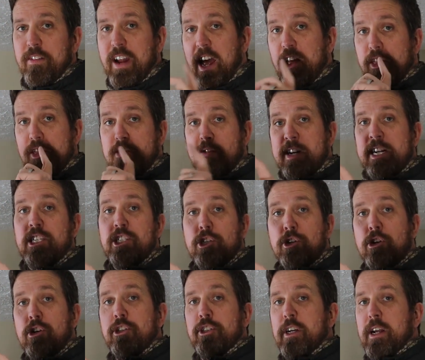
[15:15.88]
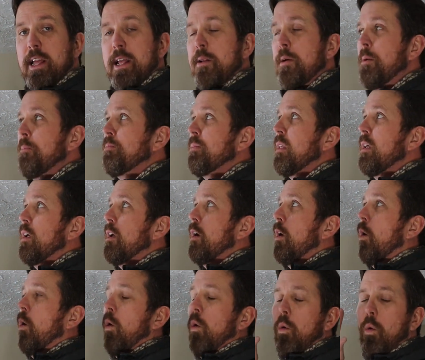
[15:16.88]
I've got 3 screws in it.
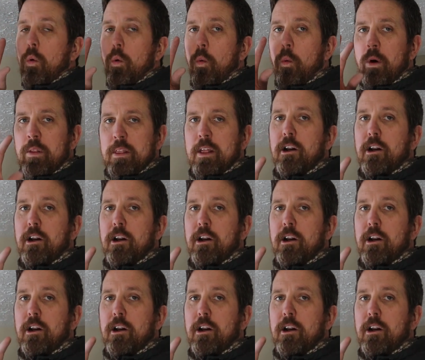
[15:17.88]
One